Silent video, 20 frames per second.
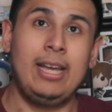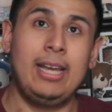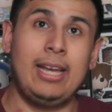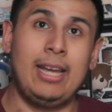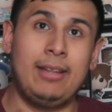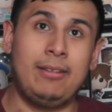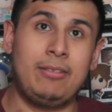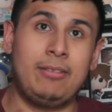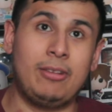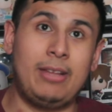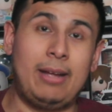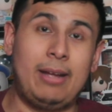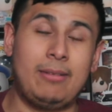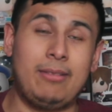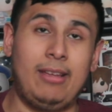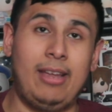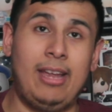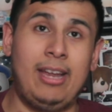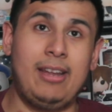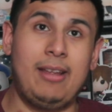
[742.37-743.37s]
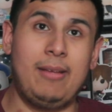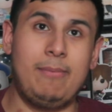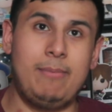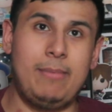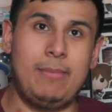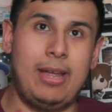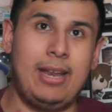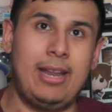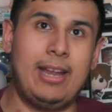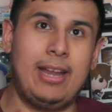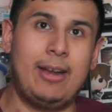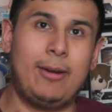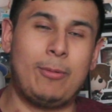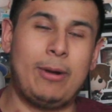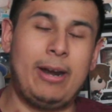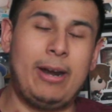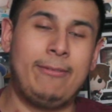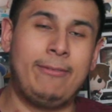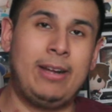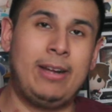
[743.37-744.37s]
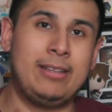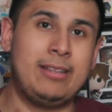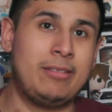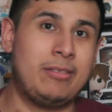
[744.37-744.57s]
And so that's an immediate red flag.